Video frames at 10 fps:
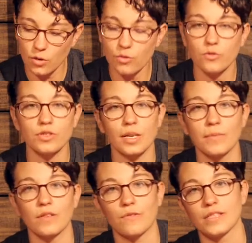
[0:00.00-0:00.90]
go through some
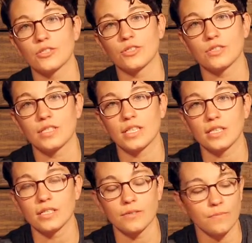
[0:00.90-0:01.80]
of the features
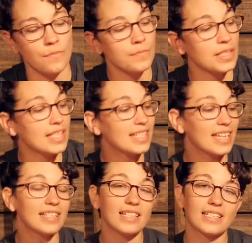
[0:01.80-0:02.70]
here this
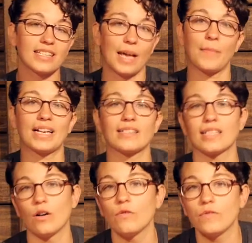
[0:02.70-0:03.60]
is a
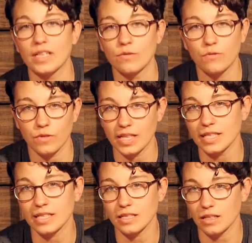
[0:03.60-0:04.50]

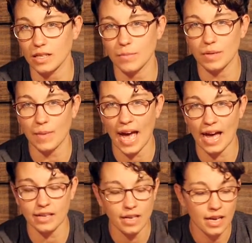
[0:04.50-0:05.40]
semi-self-inflating sleeping
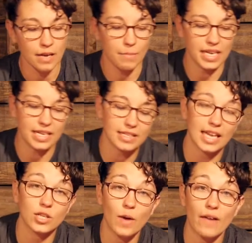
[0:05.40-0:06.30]
pad, meaning
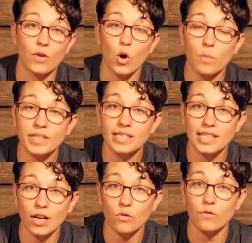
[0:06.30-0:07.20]
that you have open
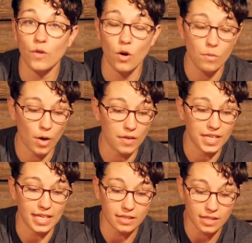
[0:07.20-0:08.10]
cell foam on
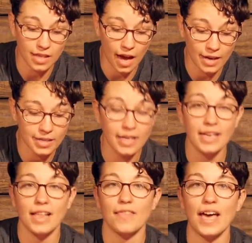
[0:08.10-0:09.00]
the inside.
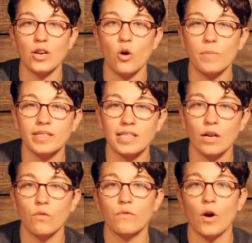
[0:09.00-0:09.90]
That open
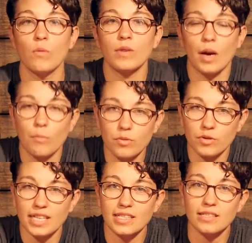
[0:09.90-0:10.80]
cell foam
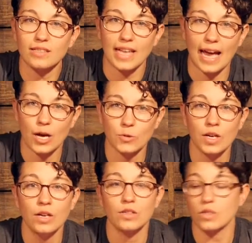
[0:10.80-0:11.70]
compresses
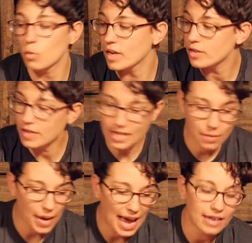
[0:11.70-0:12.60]
down, so when you need
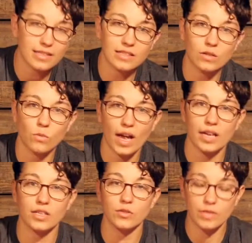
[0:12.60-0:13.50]
to pack this
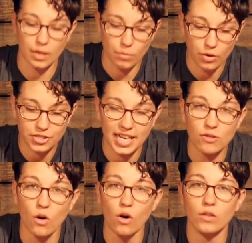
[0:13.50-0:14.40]
away, you can push
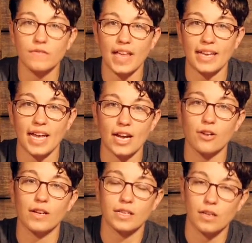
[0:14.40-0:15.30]
out all of that
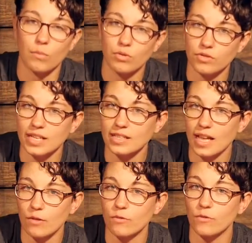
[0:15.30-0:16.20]
air and compress
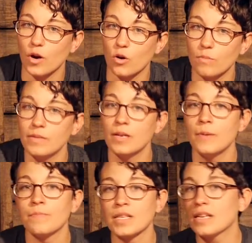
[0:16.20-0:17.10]
that foam.
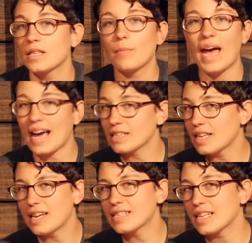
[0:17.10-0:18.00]
The pack
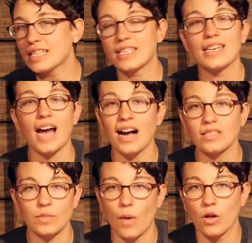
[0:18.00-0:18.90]
size is
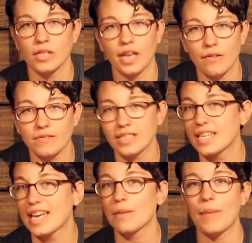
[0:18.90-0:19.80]
not small enough to
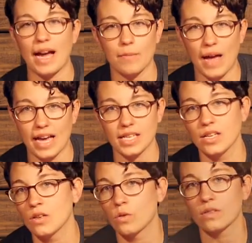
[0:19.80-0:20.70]
take
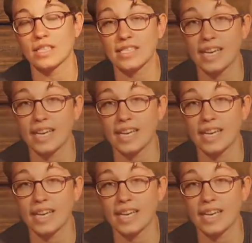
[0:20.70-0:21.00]
backpacking or to